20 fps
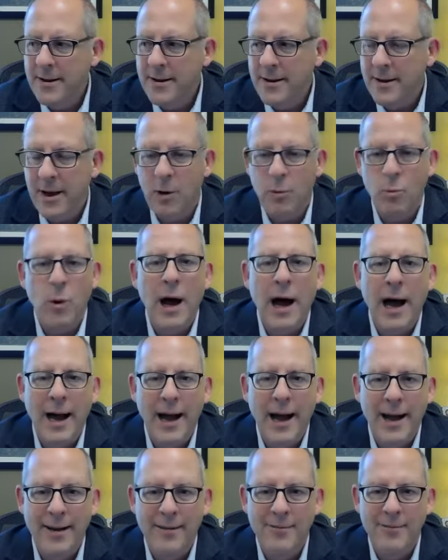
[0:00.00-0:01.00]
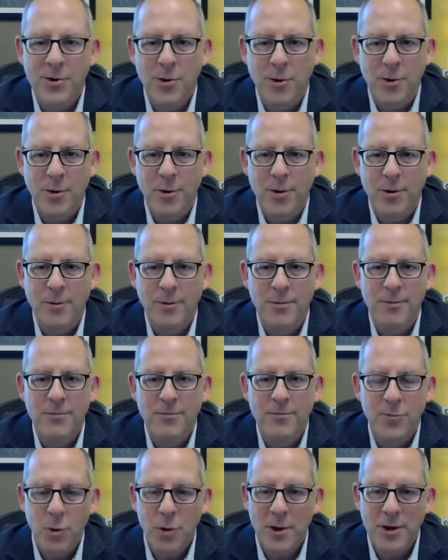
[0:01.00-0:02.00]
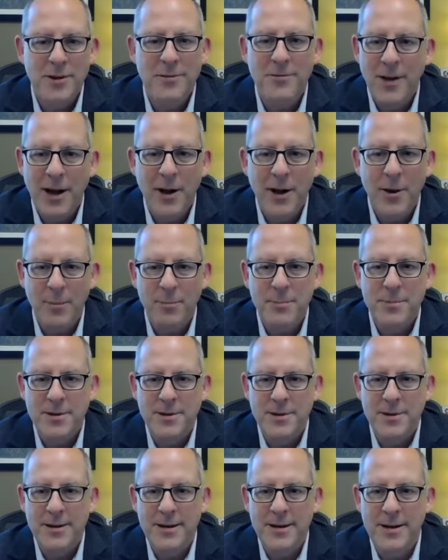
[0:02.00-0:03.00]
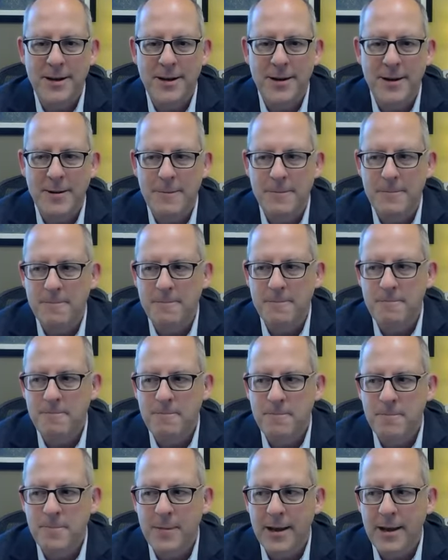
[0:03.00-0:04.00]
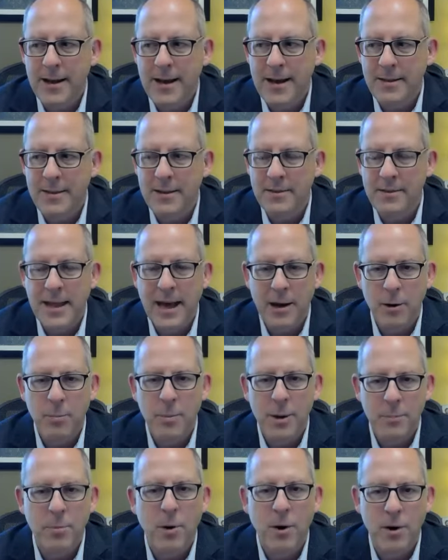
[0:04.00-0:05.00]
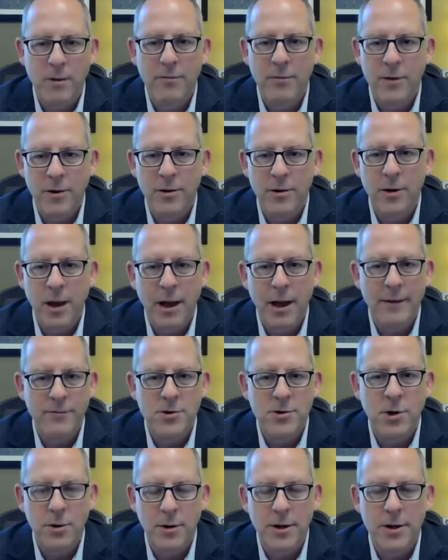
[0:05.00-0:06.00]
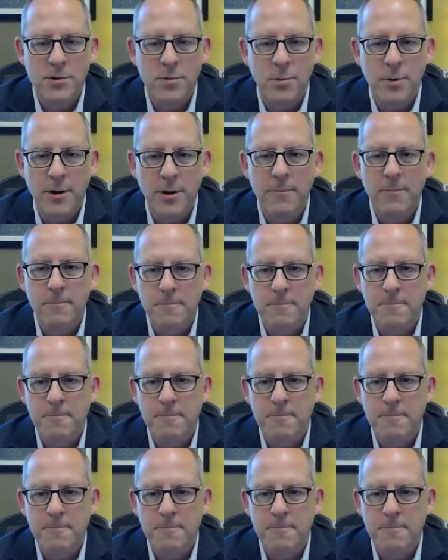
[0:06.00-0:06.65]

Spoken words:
arrived or fully developed, and that'll be part of their life journey as well.